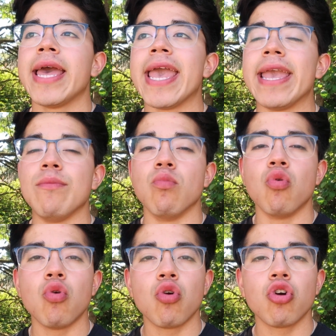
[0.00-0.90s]
a
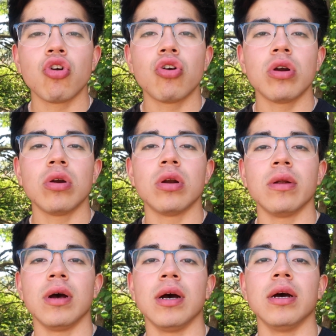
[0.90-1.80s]
more
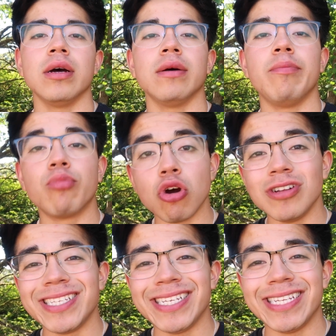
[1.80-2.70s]

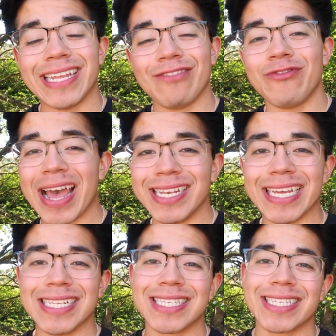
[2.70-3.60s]
protein and fat
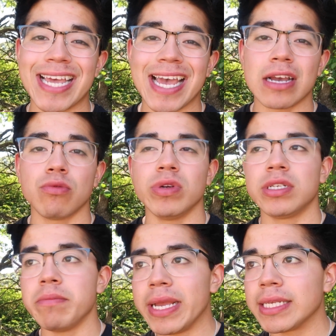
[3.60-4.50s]
dense snack, which
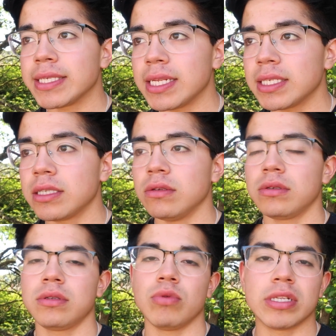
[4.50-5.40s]
it makes sense,
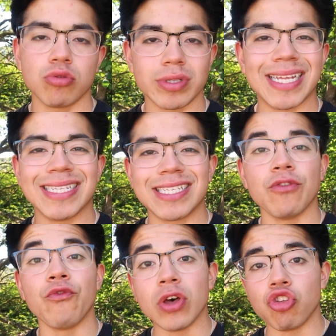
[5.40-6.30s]
that's what tends to
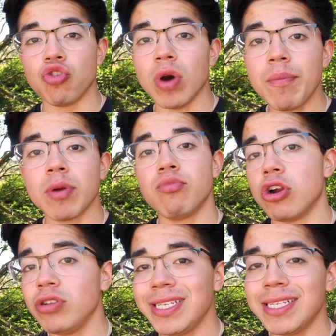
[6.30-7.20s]
fill you up,
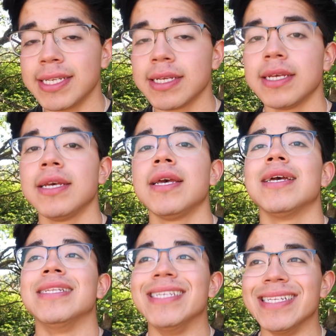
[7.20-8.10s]
protein,
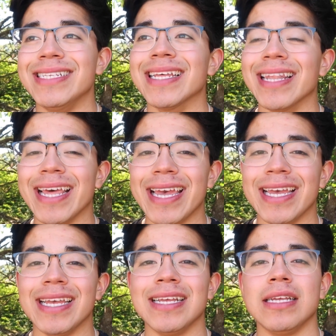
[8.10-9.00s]
did
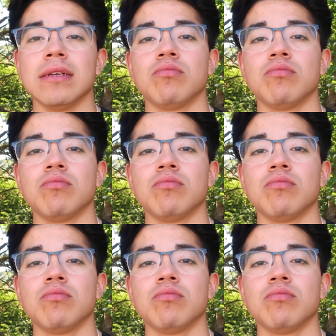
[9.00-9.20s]
delay